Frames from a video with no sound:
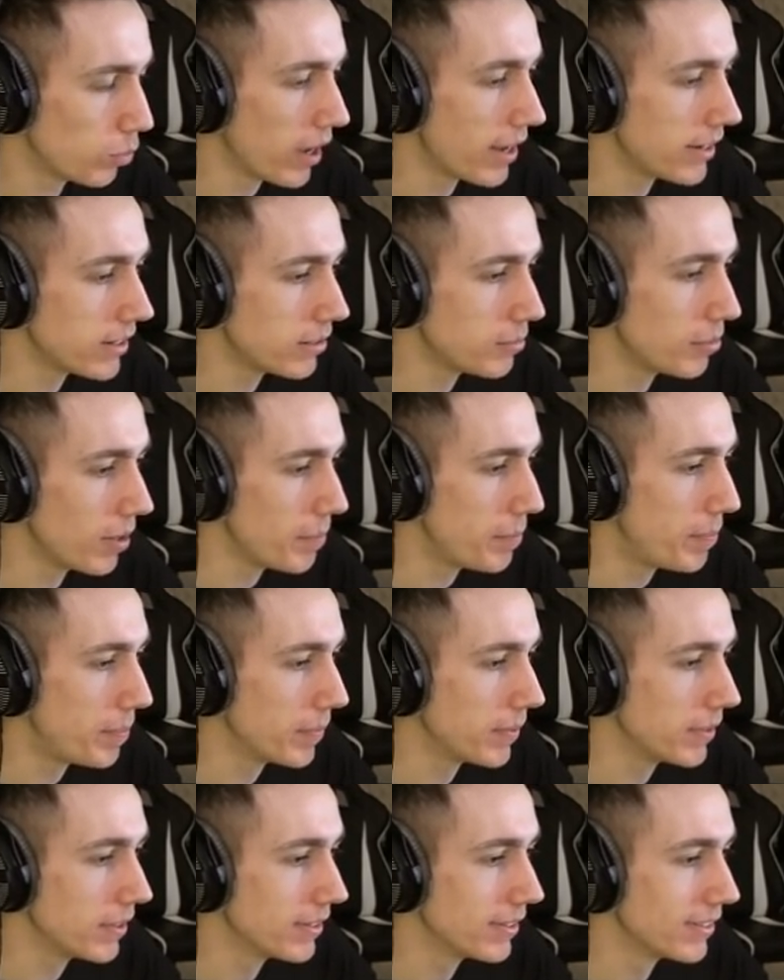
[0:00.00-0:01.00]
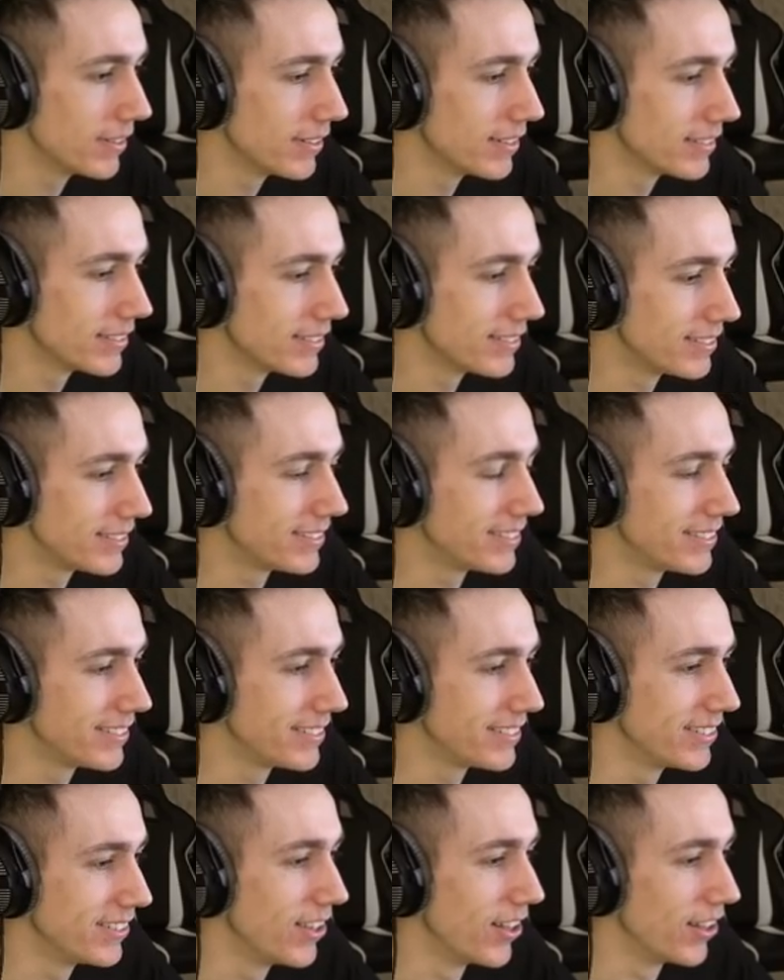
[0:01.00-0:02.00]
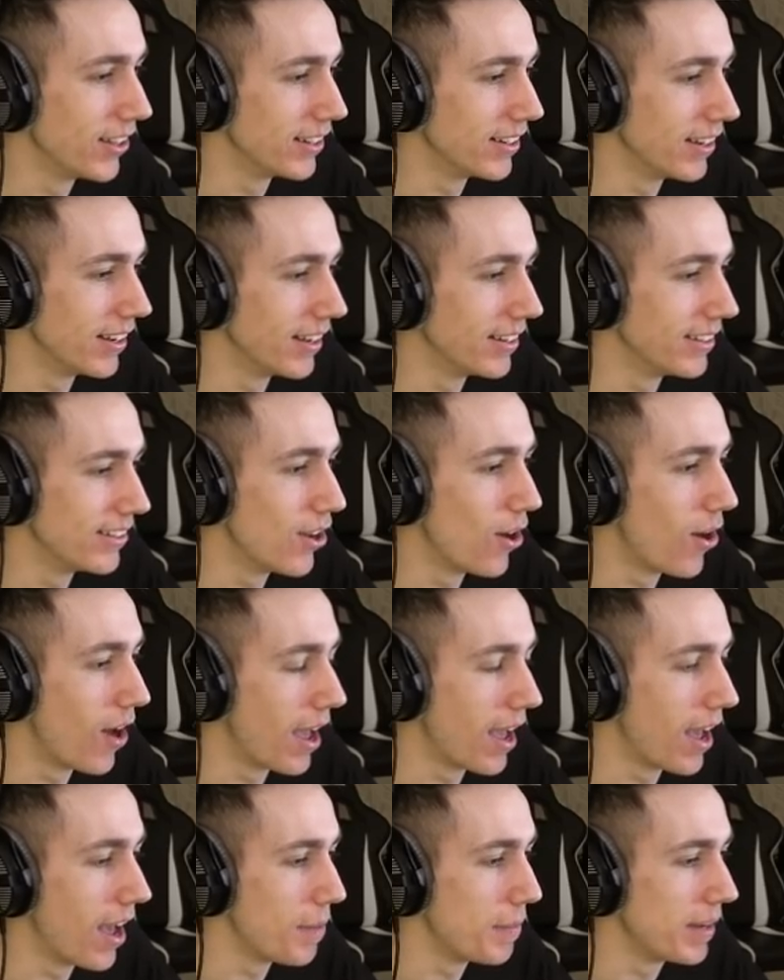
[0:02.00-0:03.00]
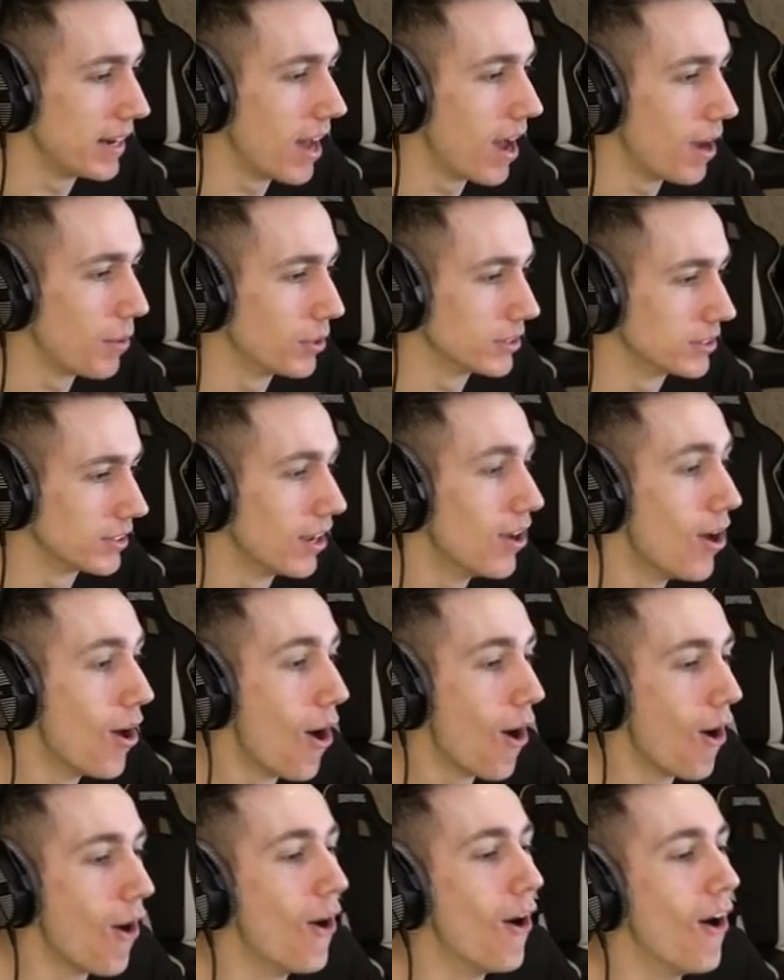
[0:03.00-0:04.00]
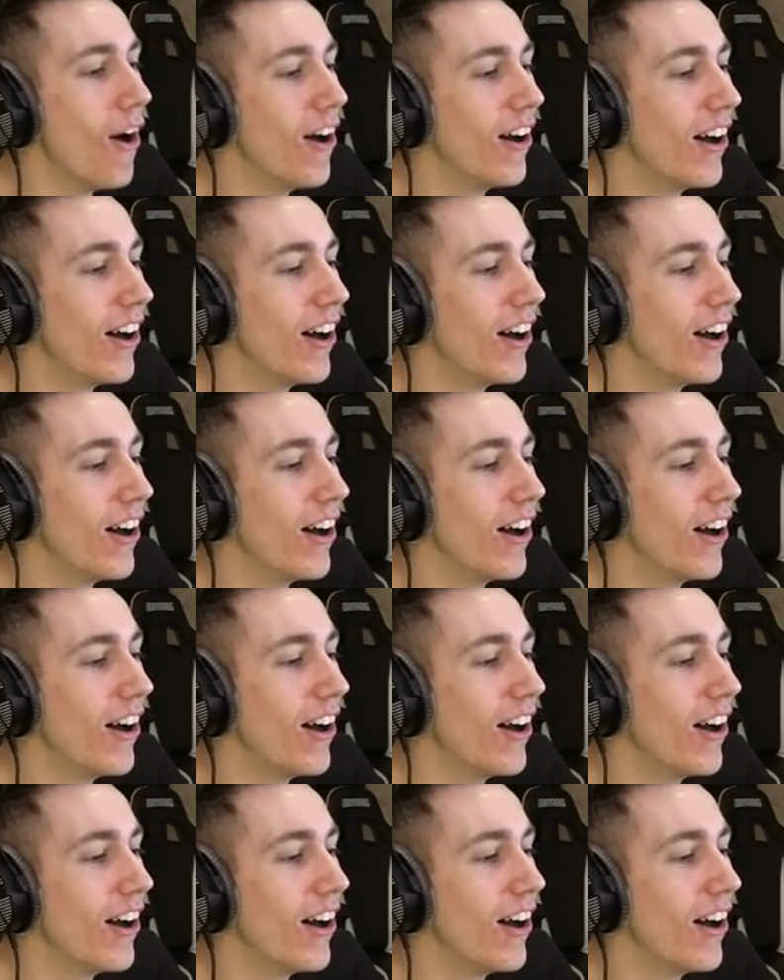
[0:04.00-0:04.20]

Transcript: oh, no! Sorry, Simon. I'm sorry. Oh, I'm sorry. No, I, I mean, I was just. Oh! oh